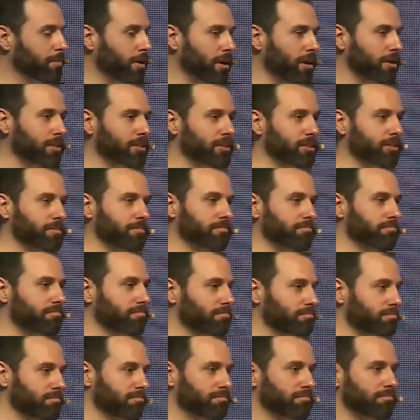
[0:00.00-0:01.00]
box,
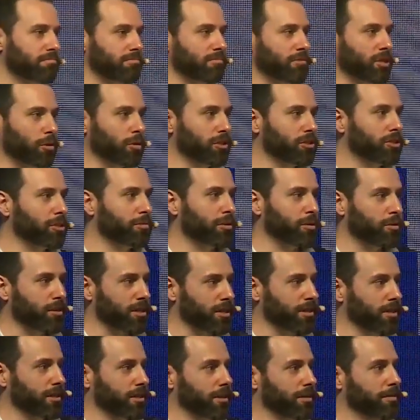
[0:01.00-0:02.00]
no one should be
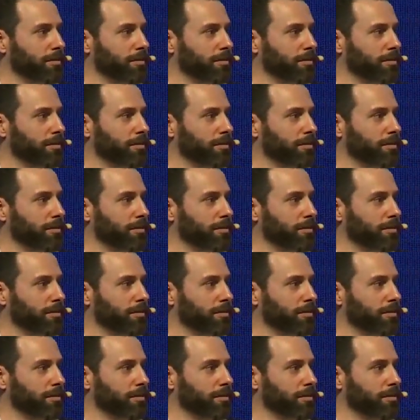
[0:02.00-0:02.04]
working on it.